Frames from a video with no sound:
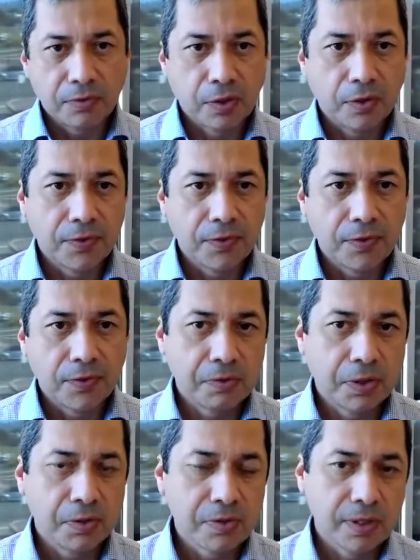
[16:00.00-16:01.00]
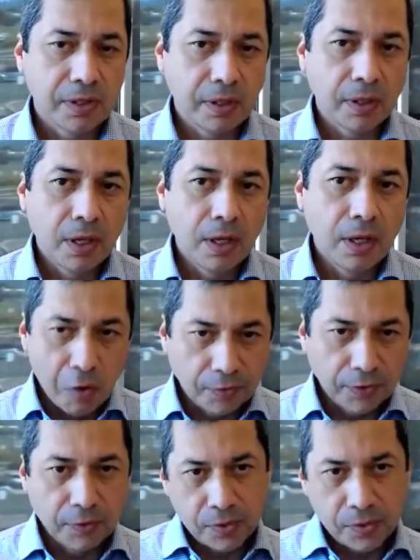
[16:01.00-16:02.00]
of COVID, so we
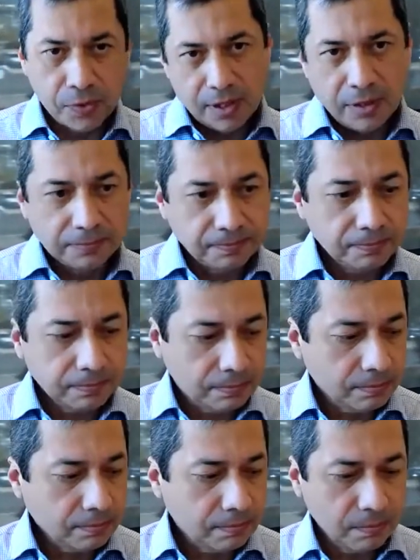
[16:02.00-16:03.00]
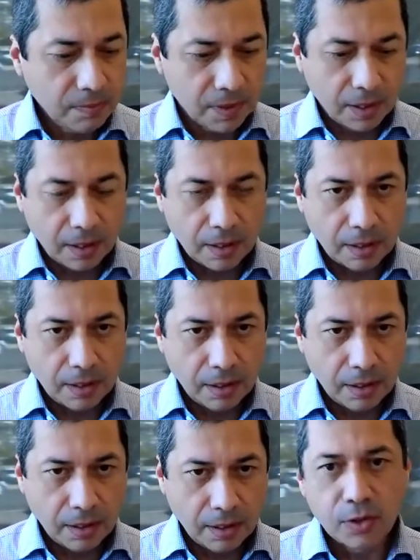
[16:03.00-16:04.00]
hopefully won't see
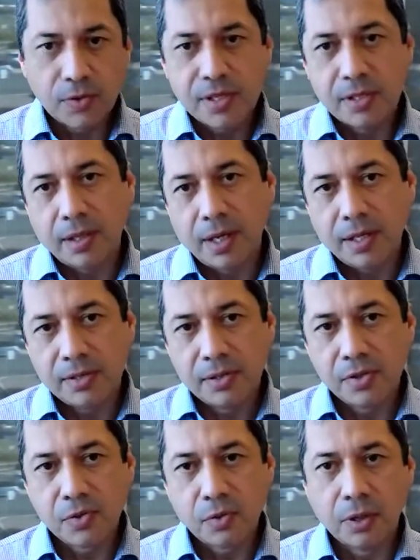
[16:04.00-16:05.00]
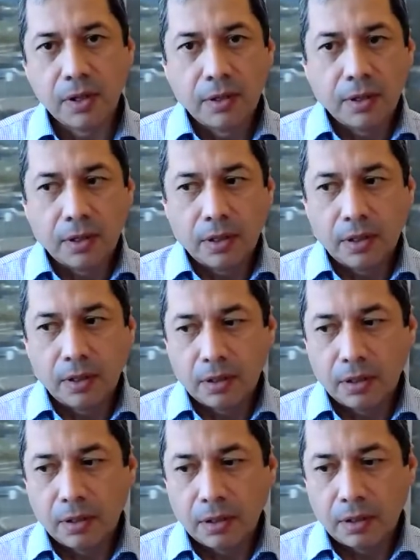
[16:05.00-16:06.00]
an increase in cases or
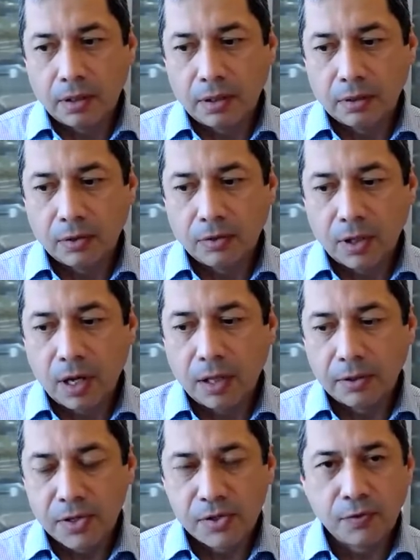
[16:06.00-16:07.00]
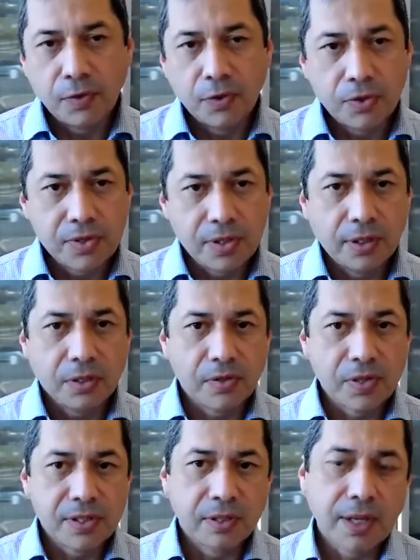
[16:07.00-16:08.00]
during the holidays, or if we do see an
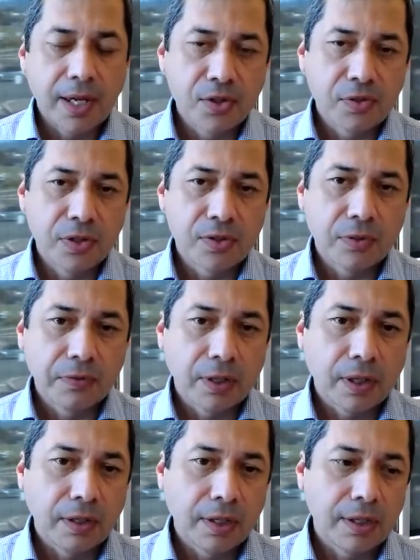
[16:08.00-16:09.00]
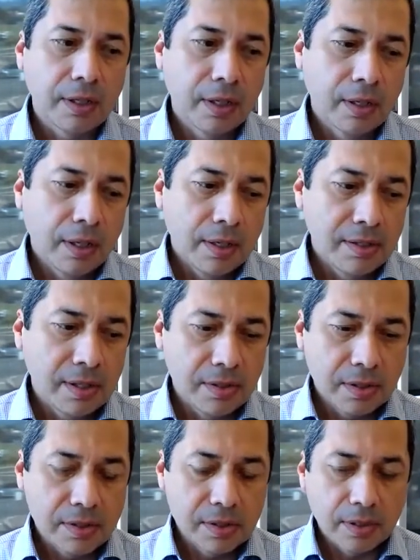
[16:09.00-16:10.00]
increase in case rates over the holiday
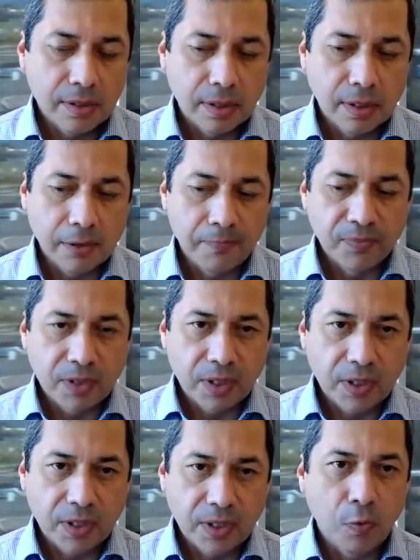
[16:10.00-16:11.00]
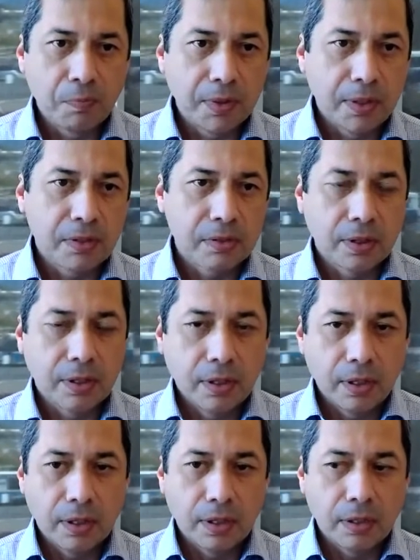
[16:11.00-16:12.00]
seasons, it won't be as
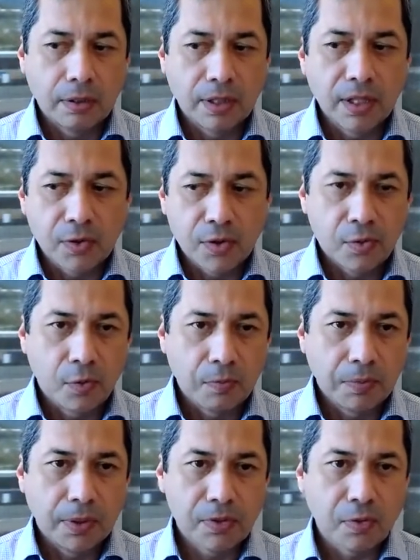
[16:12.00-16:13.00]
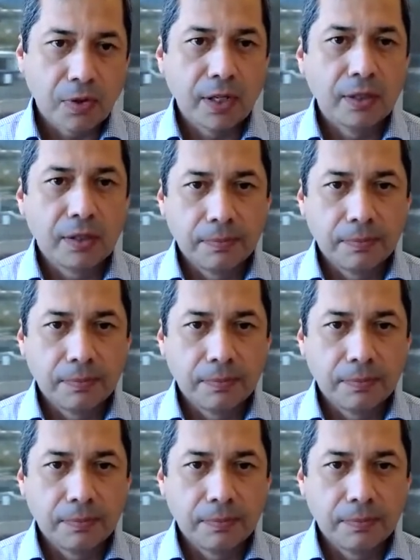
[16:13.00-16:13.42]
the increase won't be as great.